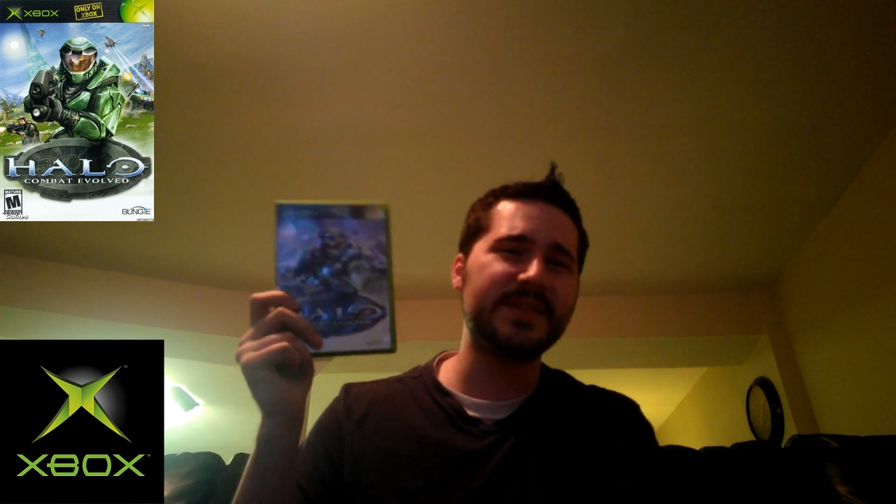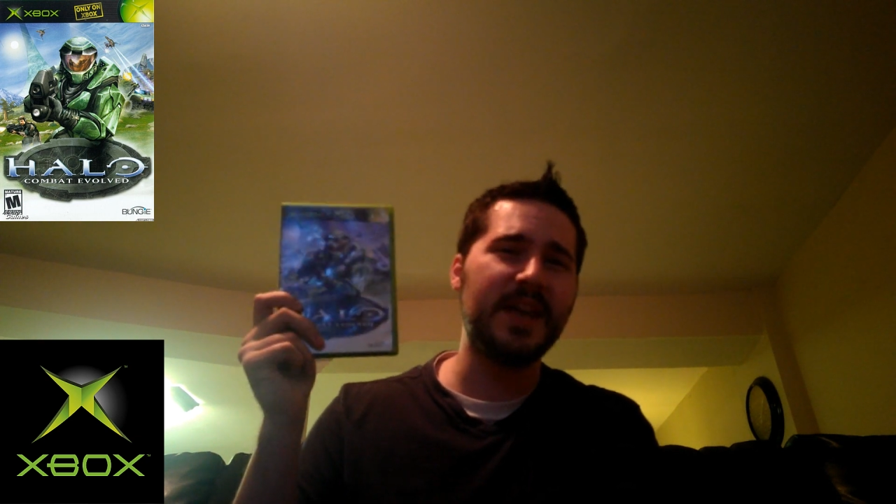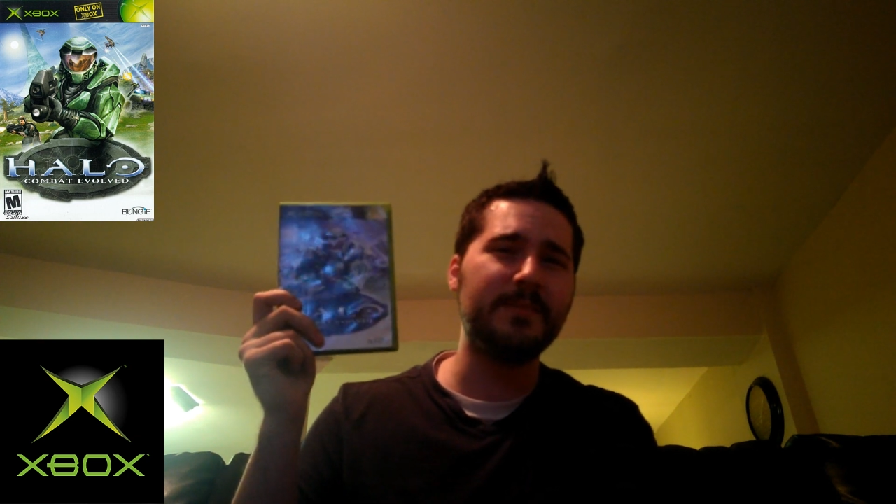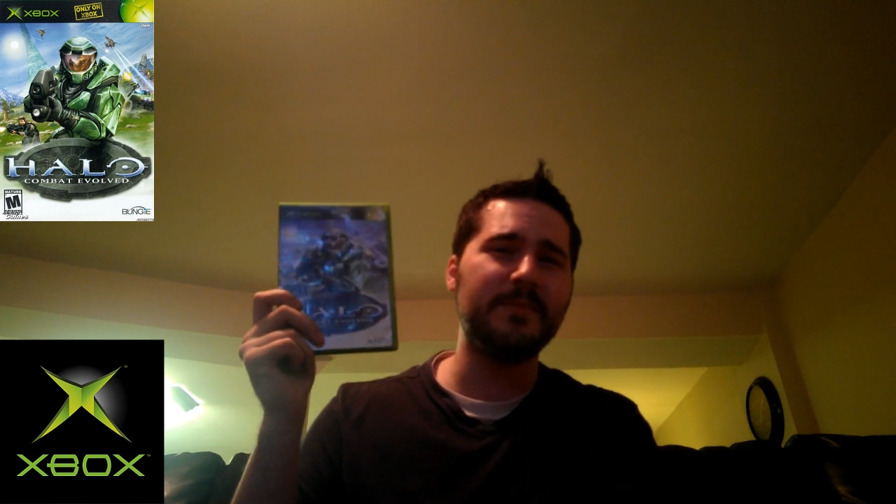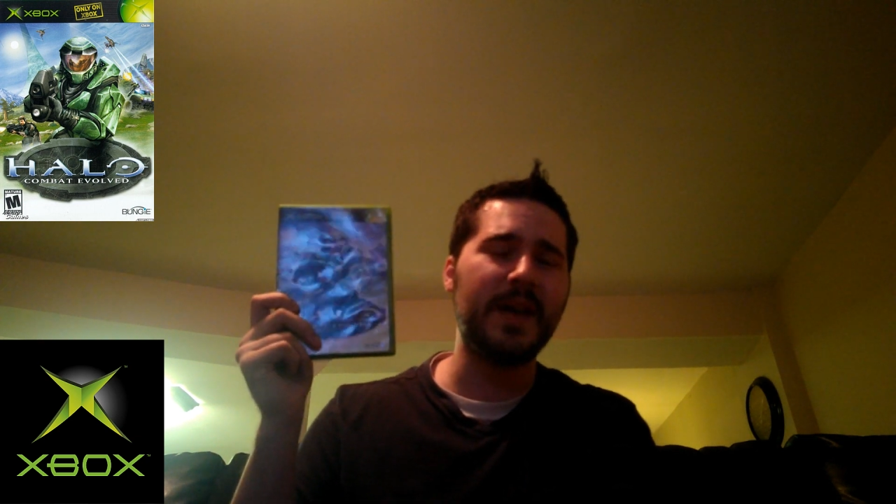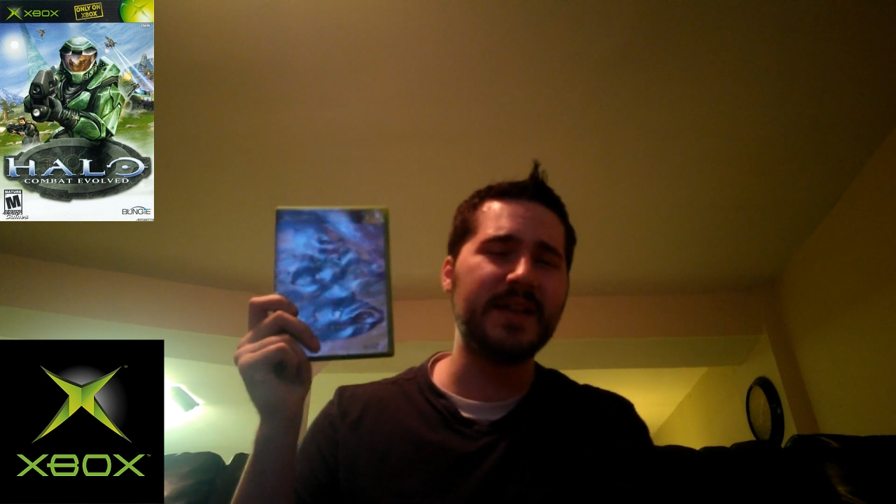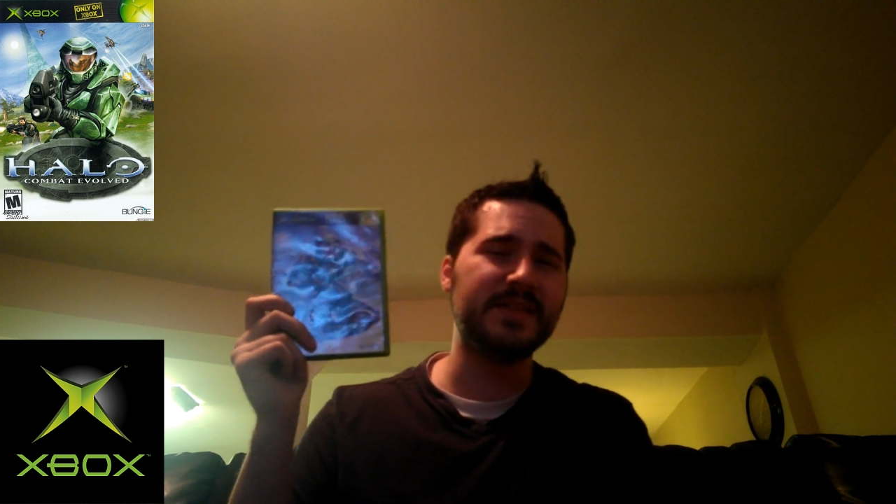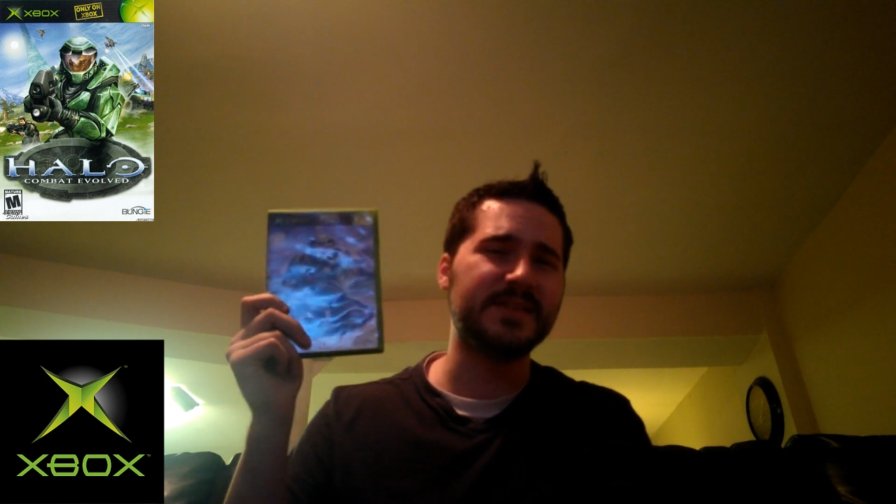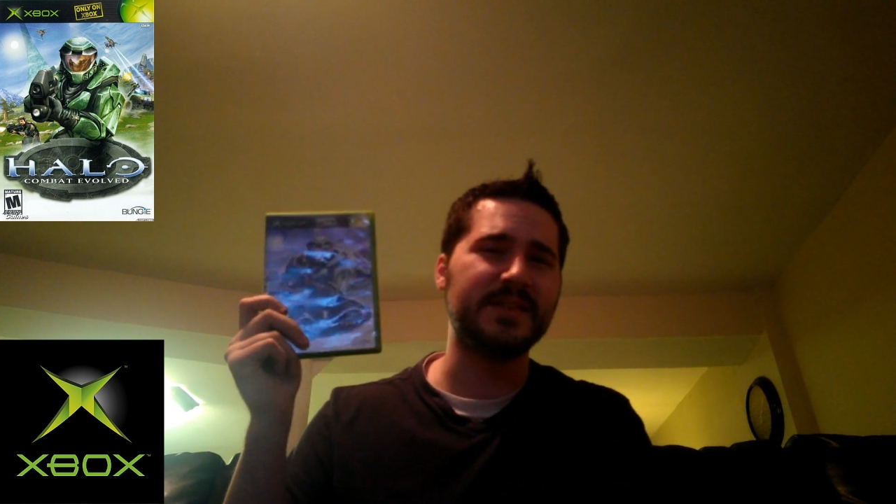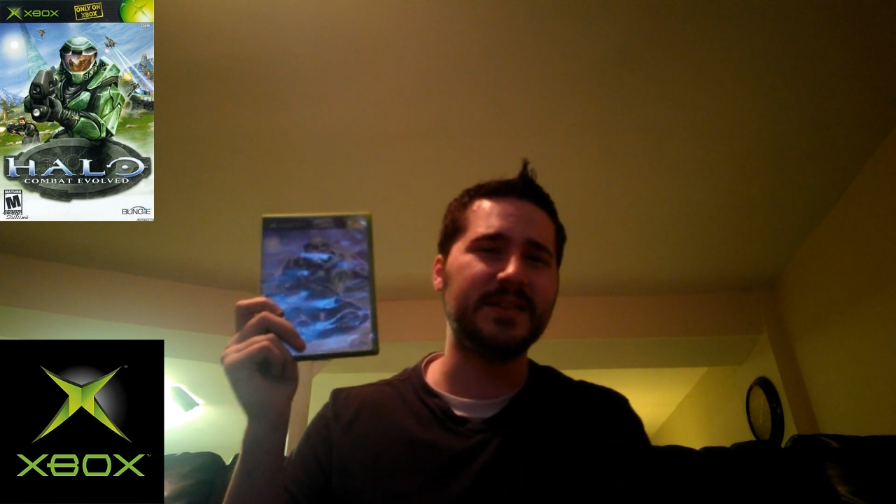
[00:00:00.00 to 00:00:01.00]
game as
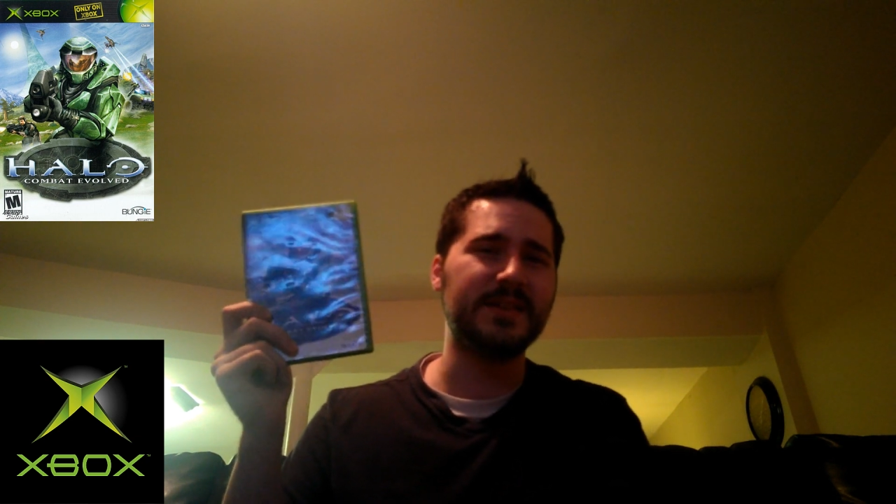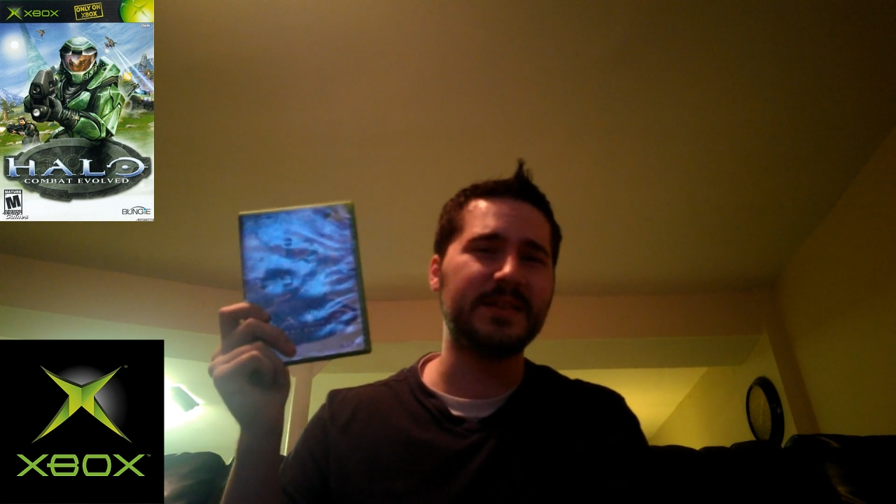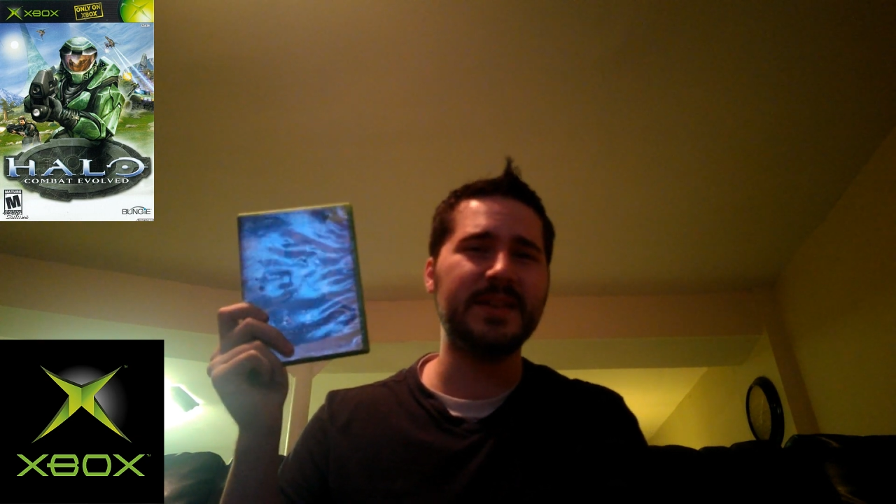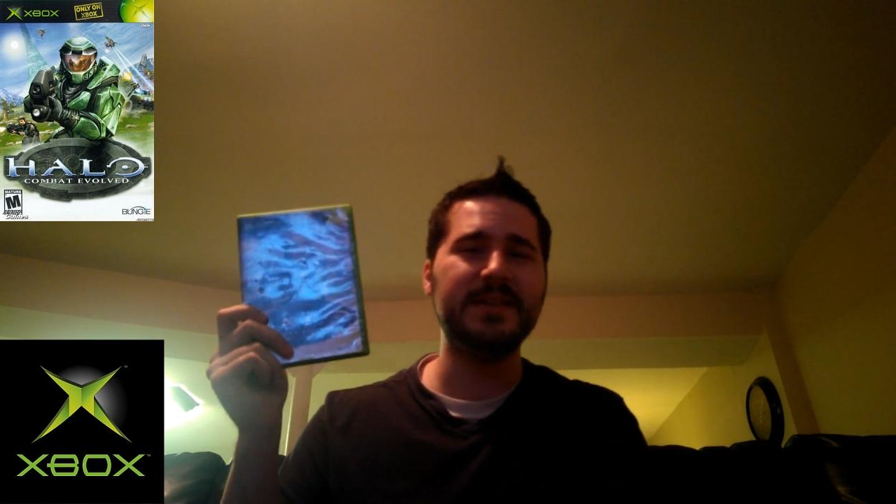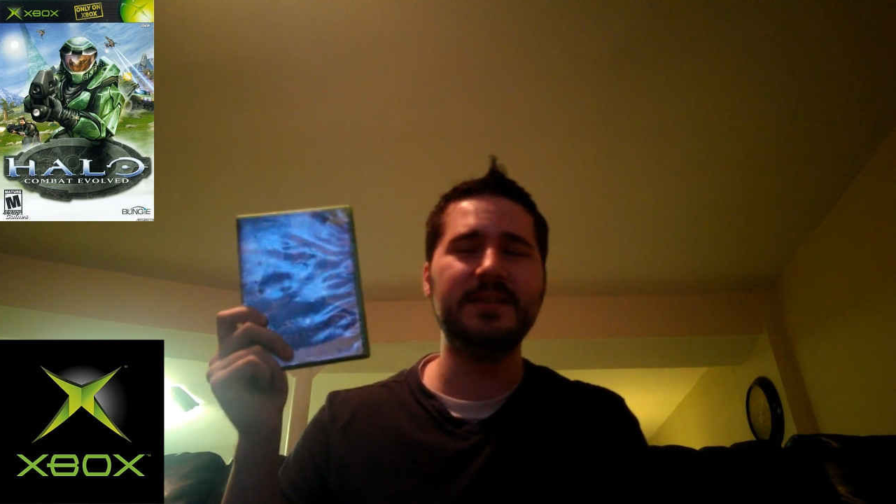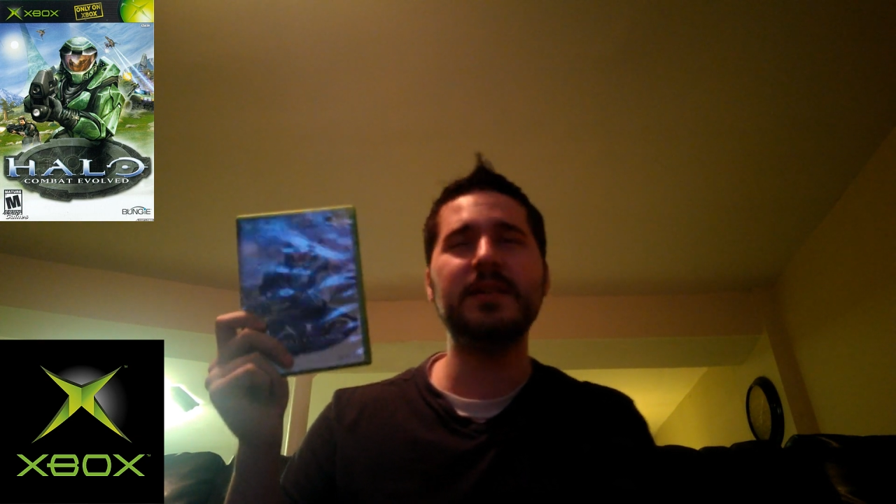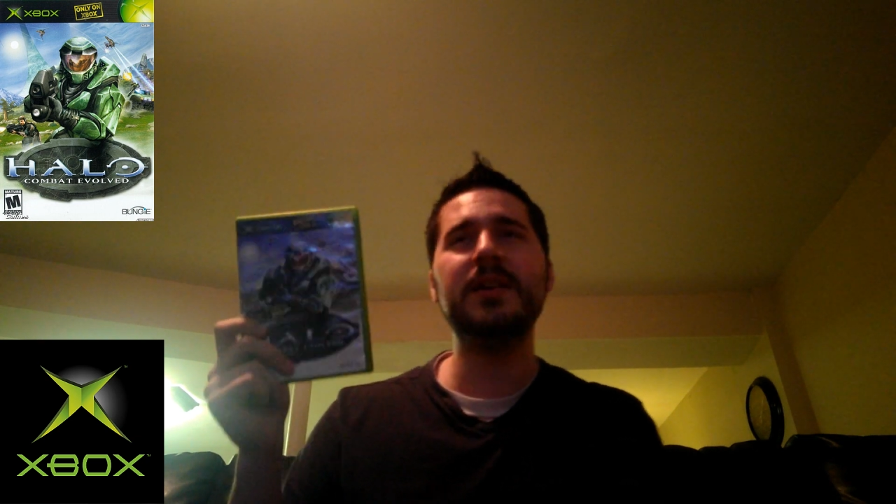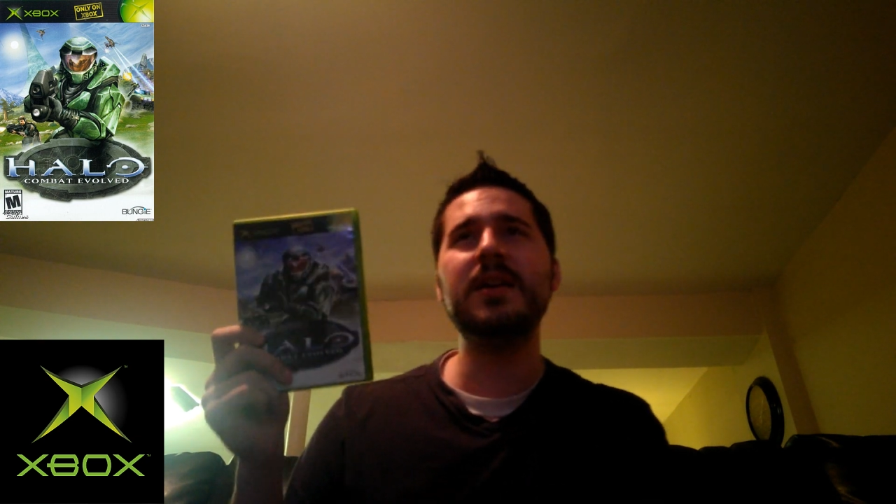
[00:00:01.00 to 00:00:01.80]
a young kid.